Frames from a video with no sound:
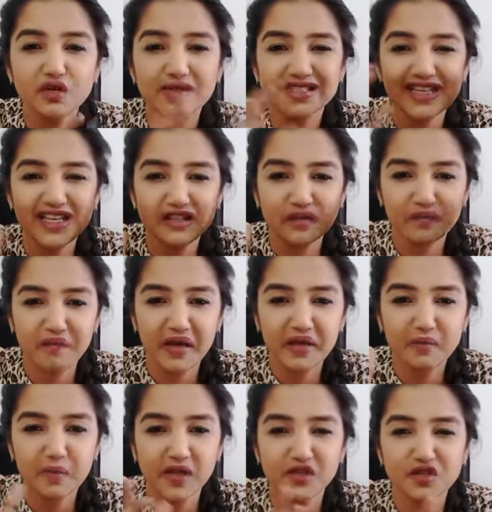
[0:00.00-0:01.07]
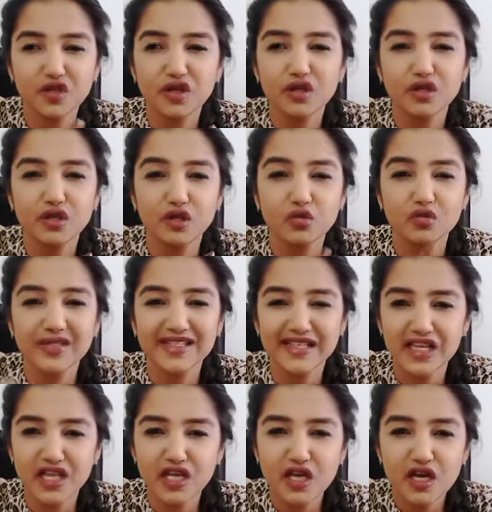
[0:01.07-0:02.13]
you're seeing the big picture, you're
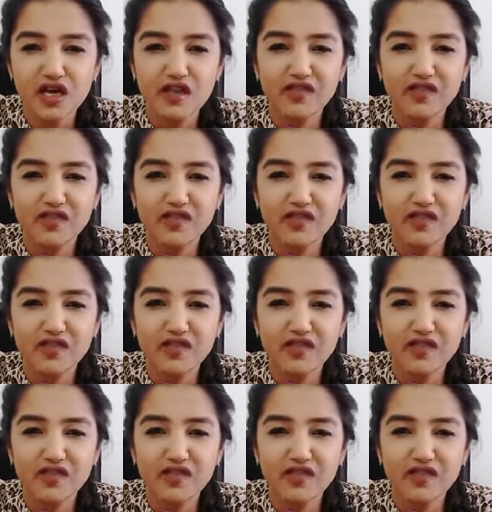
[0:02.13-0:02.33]
seeing